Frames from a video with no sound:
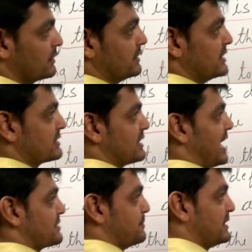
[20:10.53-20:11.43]
these
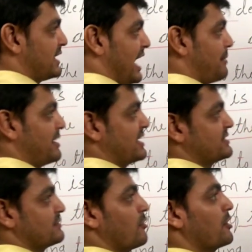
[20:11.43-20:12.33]
sp3
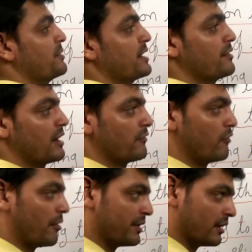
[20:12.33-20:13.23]
hybridized orbitals are
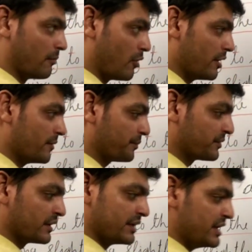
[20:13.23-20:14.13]
forming a bond.
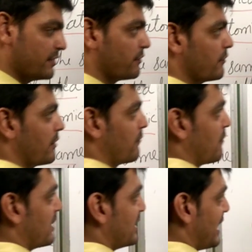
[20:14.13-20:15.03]
If
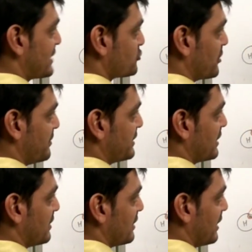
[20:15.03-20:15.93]
one s
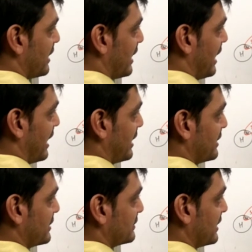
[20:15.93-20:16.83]
orbital
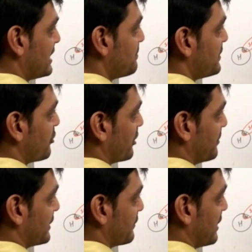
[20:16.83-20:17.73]
and 3 p
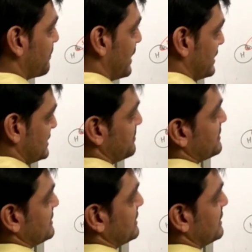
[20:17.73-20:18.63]
orbitals are
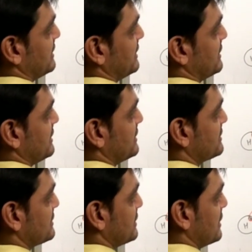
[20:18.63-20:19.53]
participating, it
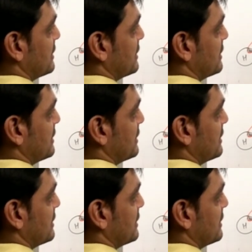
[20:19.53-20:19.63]
is